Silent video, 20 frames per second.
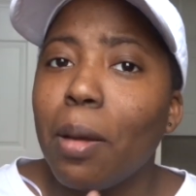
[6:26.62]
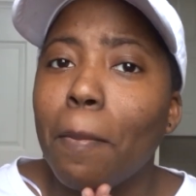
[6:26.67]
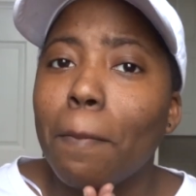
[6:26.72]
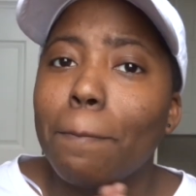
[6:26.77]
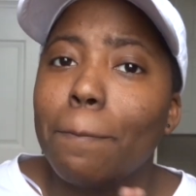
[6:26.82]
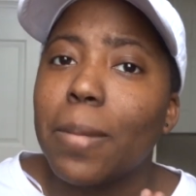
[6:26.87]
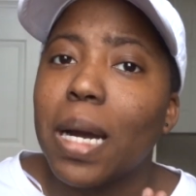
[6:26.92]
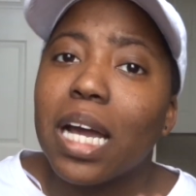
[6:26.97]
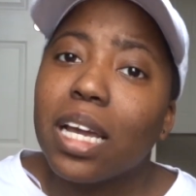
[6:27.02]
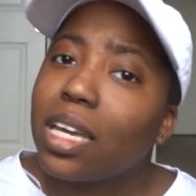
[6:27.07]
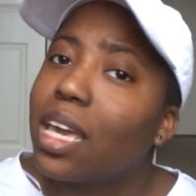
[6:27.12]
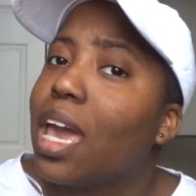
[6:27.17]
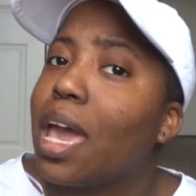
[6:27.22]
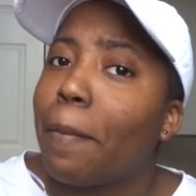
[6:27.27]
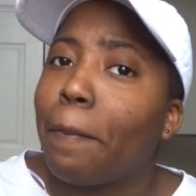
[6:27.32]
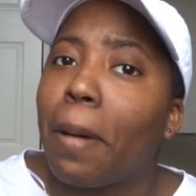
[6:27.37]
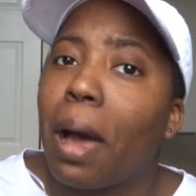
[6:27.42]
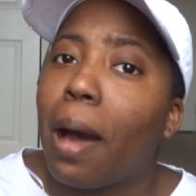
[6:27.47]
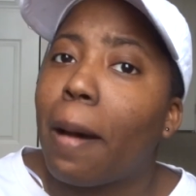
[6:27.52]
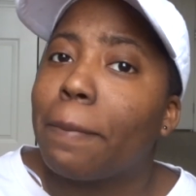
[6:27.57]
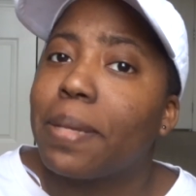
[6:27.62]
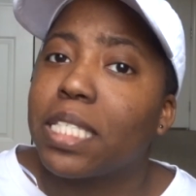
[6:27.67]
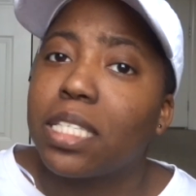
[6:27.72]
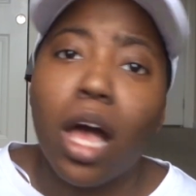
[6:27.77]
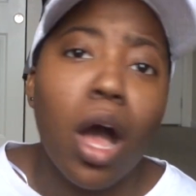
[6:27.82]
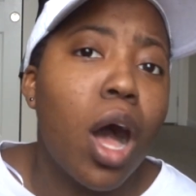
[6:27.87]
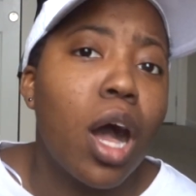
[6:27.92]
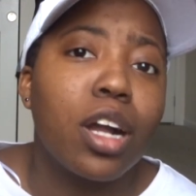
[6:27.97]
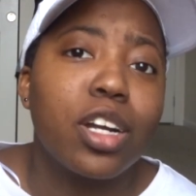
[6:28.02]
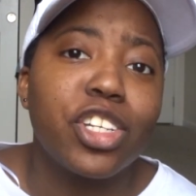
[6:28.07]
My K-pop
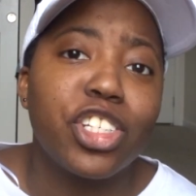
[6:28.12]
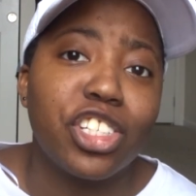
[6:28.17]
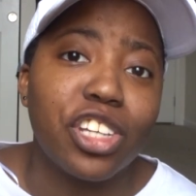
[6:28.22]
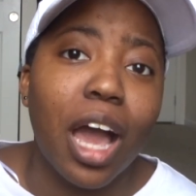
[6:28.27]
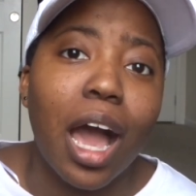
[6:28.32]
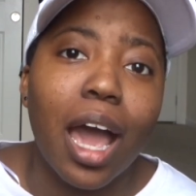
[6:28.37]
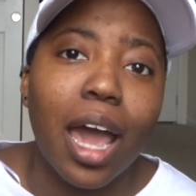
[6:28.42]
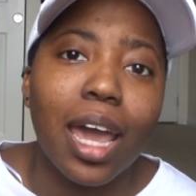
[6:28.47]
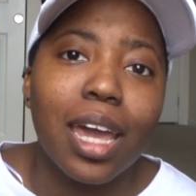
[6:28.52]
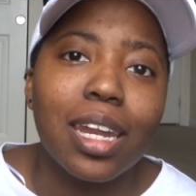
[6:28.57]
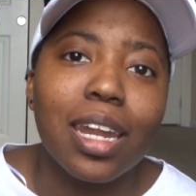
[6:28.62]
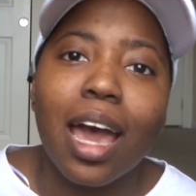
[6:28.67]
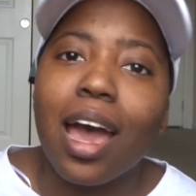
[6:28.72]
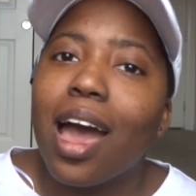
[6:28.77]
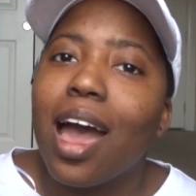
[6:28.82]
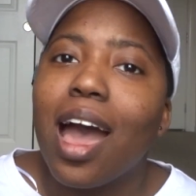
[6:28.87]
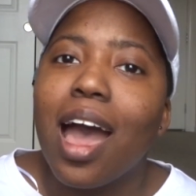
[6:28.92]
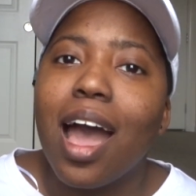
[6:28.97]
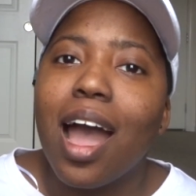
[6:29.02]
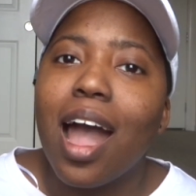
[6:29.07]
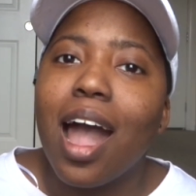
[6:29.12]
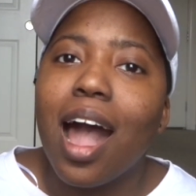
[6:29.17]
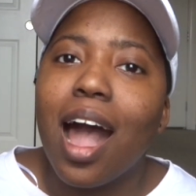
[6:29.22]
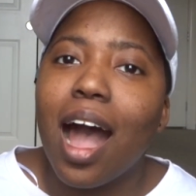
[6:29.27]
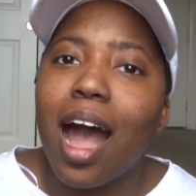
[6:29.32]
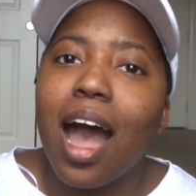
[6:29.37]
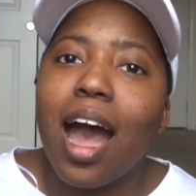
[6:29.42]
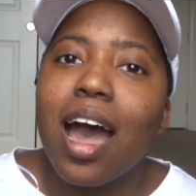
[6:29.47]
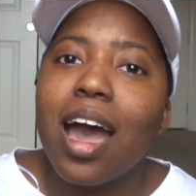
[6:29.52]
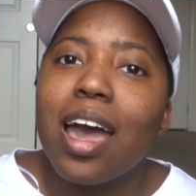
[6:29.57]
song, Shine.
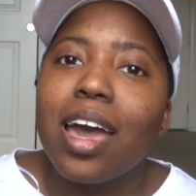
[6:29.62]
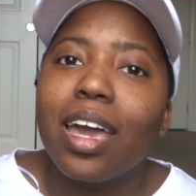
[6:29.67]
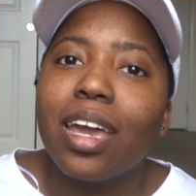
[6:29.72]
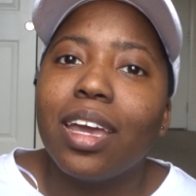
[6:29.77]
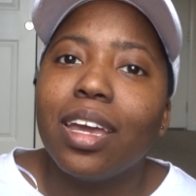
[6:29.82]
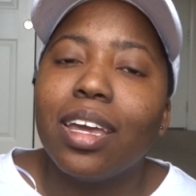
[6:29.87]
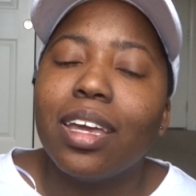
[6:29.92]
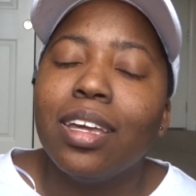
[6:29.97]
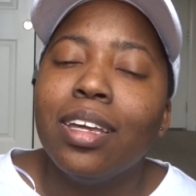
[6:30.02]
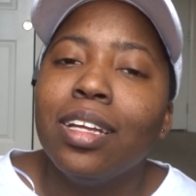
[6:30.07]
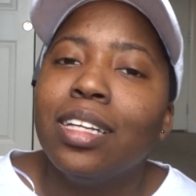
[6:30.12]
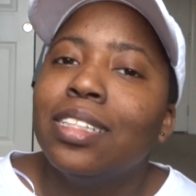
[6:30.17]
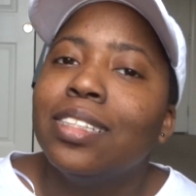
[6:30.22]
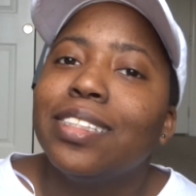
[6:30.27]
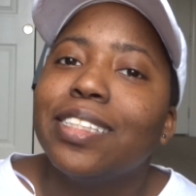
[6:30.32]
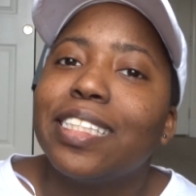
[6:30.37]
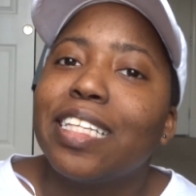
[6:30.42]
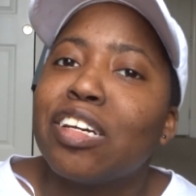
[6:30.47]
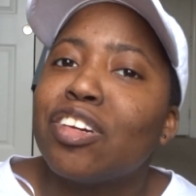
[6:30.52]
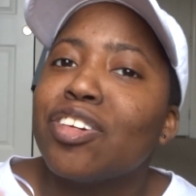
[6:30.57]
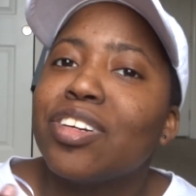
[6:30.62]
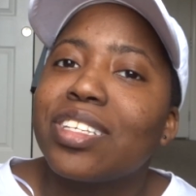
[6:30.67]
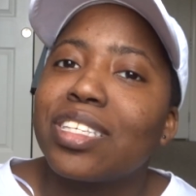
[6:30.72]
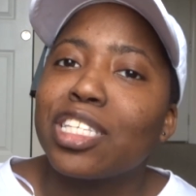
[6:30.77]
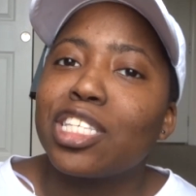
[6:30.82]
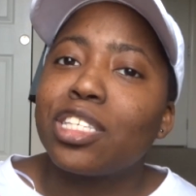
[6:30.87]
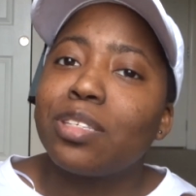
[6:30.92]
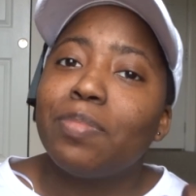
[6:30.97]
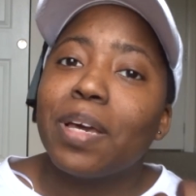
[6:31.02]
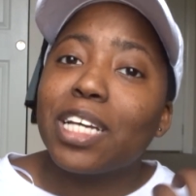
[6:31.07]
There is
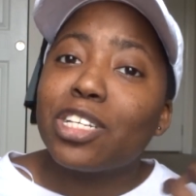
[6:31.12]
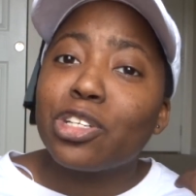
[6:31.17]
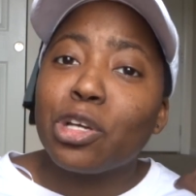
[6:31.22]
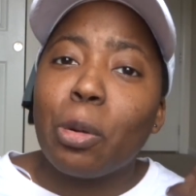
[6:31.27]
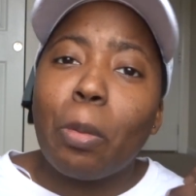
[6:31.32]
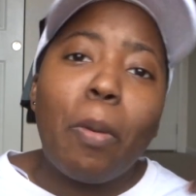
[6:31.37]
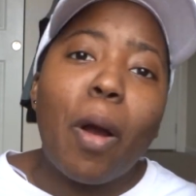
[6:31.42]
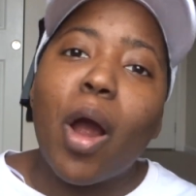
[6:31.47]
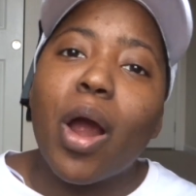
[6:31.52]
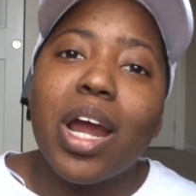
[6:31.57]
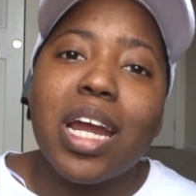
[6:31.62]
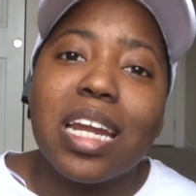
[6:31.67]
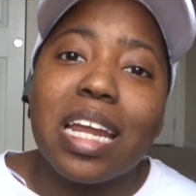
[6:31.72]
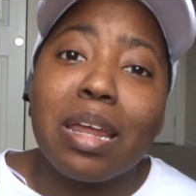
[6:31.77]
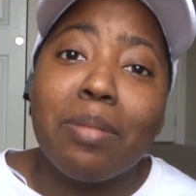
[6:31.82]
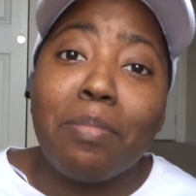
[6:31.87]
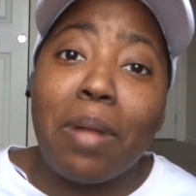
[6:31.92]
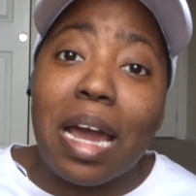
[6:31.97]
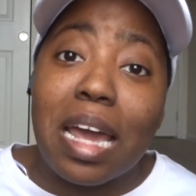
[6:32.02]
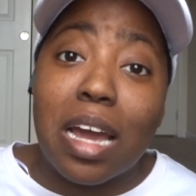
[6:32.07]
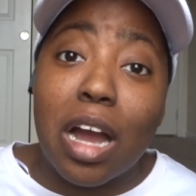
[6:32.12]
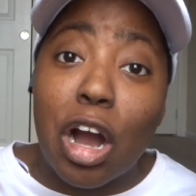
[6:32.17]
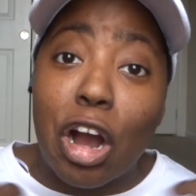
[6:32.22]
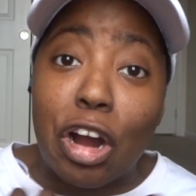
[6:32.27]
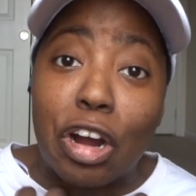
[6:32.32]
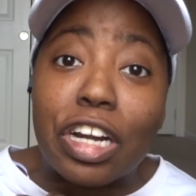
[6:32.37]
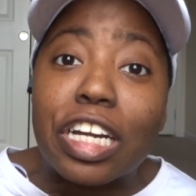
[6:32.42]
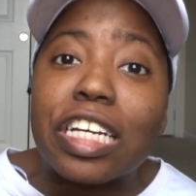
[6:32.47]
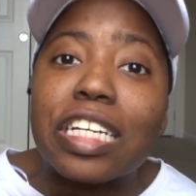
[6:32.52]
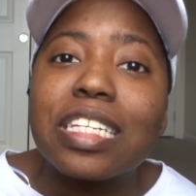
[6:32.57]
a special part in my
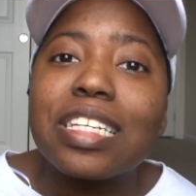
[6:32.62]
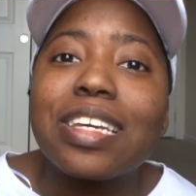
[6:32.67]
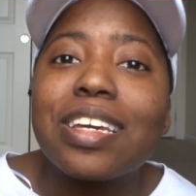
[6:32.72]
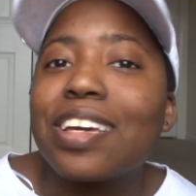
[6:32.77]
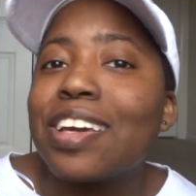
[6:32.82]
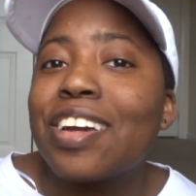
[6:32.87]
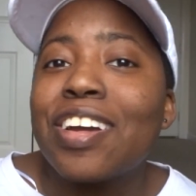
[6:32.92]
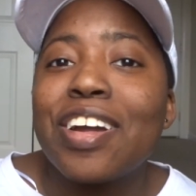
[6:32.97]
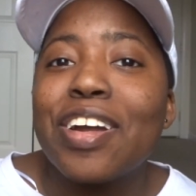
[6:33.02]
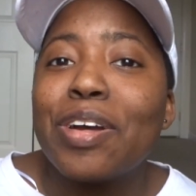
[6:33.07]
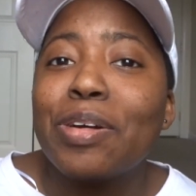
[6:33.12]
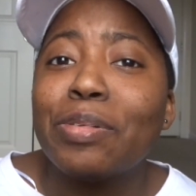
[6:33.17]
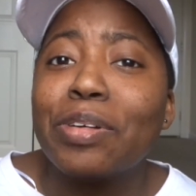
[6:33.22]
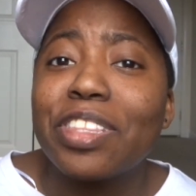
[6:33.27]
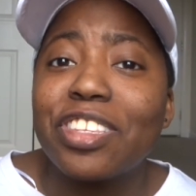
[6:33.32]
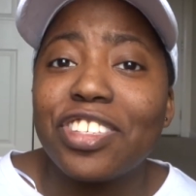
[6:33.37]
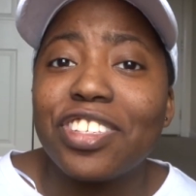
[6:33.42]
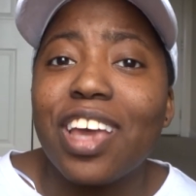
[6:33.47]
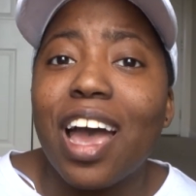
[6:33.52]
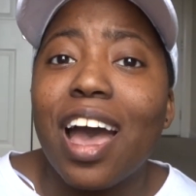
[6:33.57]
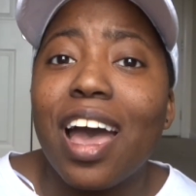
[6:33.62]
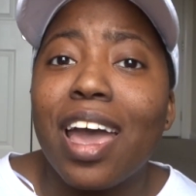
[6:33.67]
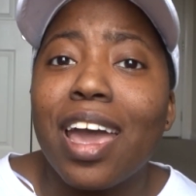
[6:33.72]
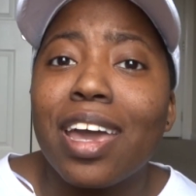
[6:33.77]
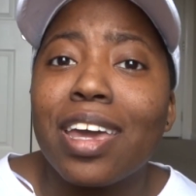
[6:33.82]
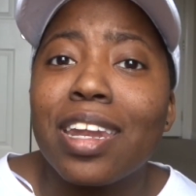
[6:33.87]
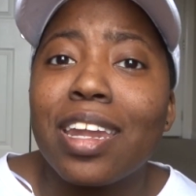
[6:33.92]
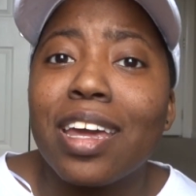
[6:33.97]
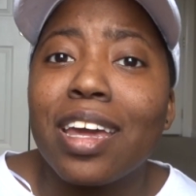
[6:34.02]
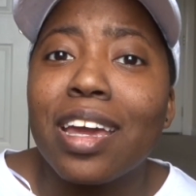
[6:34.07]
heart with
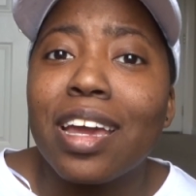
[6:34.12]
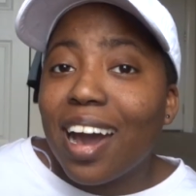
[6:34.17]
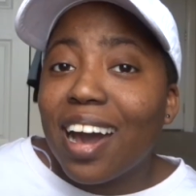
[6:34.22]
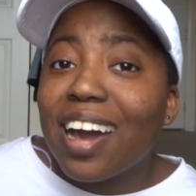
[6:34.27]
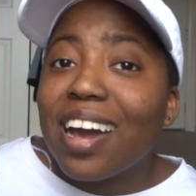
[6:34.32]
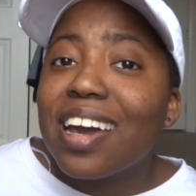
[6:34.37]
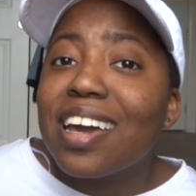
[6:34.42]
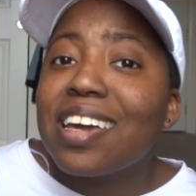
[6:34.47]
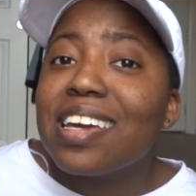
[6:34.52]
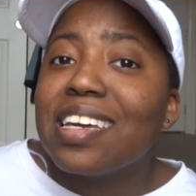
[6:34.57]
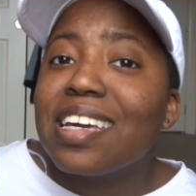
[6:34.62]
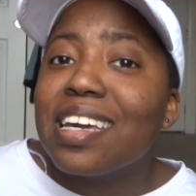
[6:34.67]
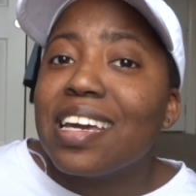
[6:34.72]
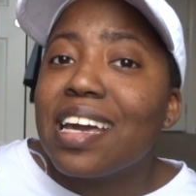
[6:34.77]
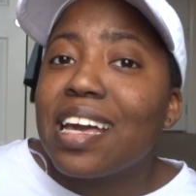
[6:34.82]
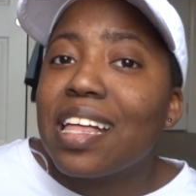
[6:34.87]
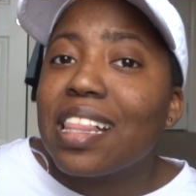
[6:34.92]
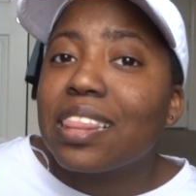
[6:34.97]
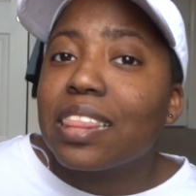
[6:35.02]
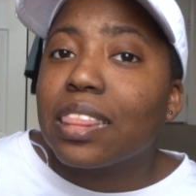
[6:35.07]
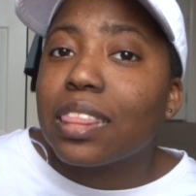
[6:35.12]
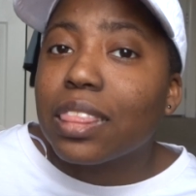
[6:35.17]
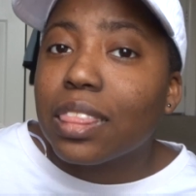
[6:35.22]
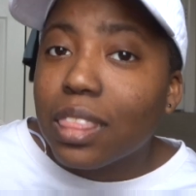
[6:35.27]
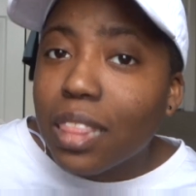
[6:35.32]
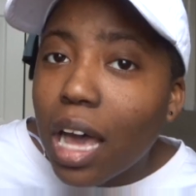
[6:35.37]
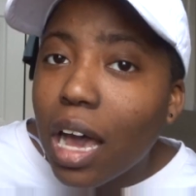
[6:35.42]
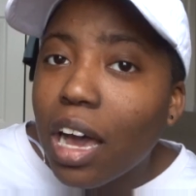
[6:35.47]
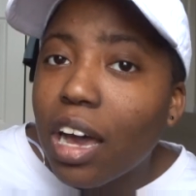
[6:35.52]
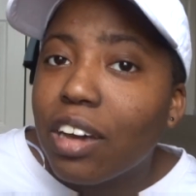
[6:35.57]
Shine. I
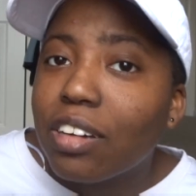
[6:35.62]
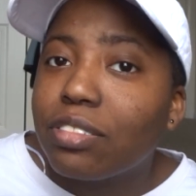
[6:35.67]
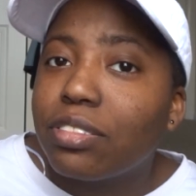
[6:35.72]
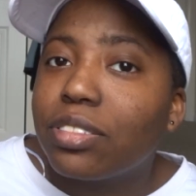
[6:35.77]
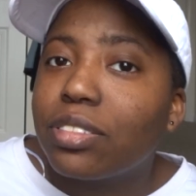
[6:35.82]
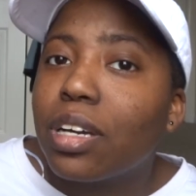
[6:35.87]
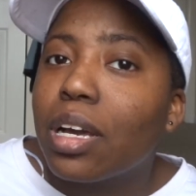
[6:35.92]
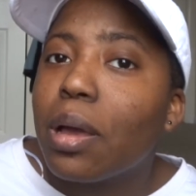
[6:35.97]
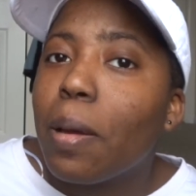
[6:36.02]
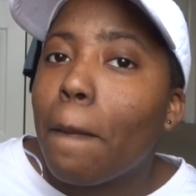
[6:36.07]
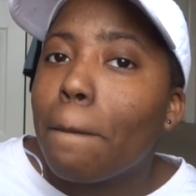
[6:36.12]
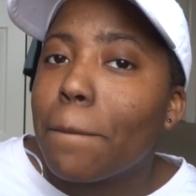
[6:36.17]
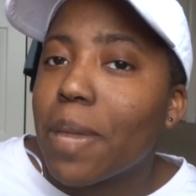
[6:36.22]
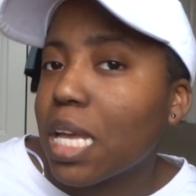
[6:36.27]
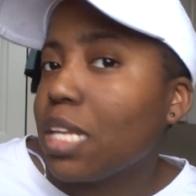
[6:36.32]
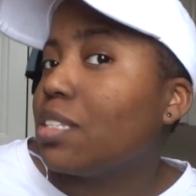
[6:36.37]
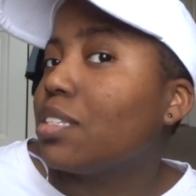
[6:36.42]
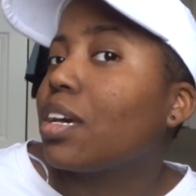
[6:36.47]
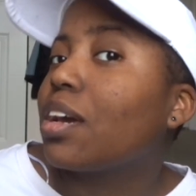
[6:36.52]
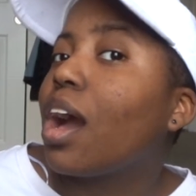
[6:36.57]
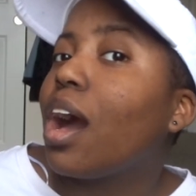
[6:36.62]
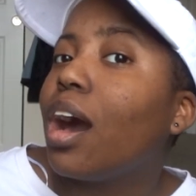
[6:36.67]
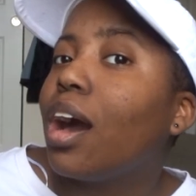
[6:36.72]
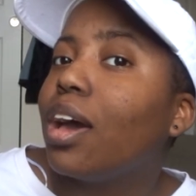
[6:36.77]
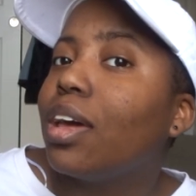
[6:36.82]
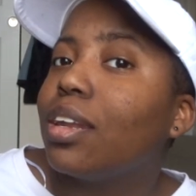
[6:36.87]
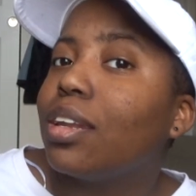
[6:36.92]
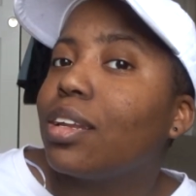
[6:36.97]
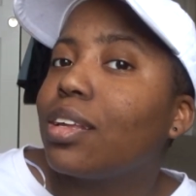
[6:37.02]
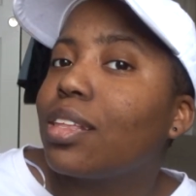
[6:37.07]
love
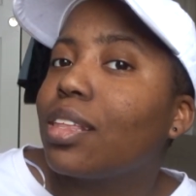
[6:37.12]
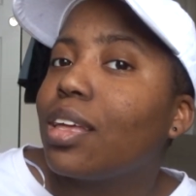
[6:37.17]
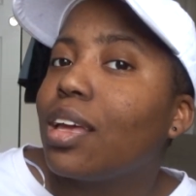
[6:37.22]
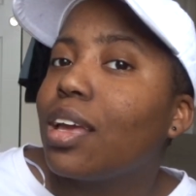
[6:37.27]
Pentagon.